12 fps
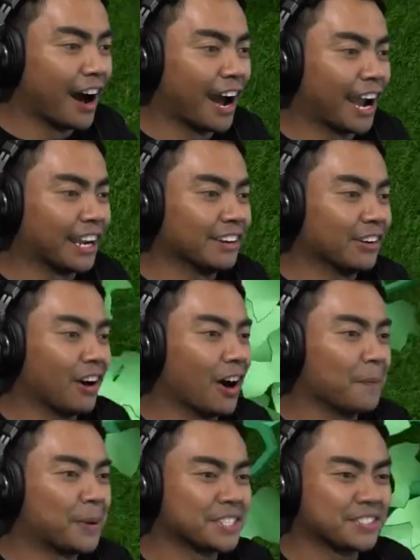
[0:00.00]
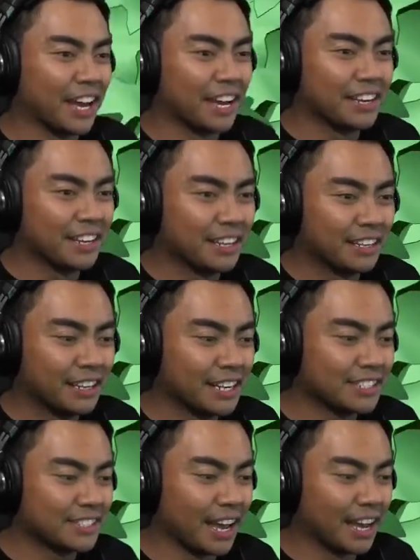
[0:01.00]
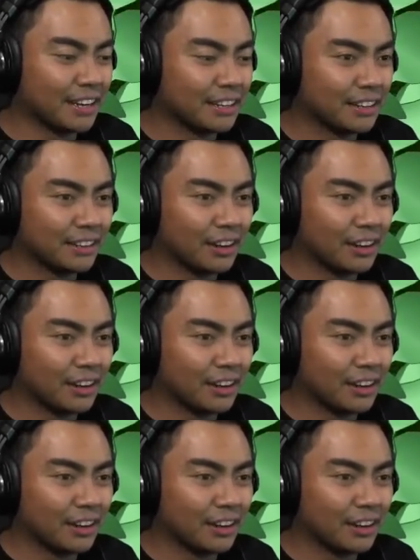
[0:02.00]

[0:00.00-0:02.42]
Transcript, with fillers: Fine! Up, oh, he's dead. He's dead.